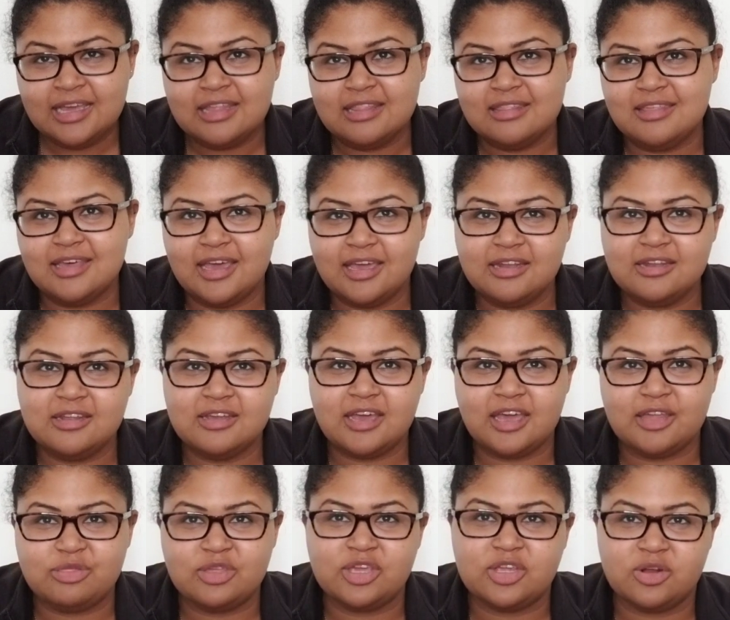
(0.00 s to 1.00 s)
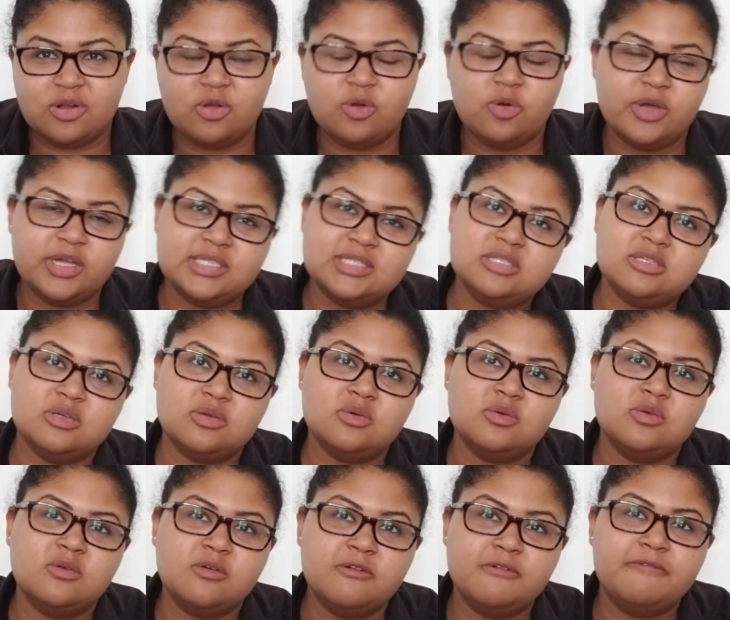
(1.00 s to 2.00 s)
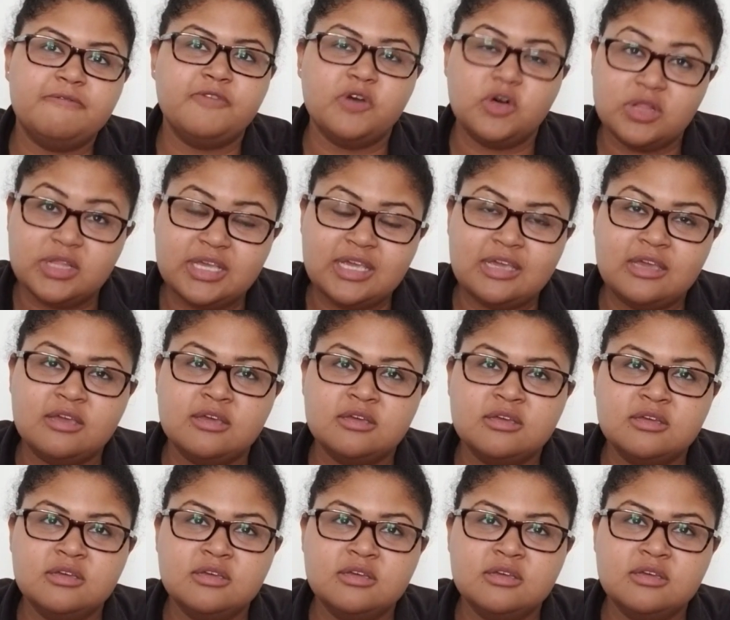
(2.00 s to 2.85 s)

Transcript: then i think you're going to fully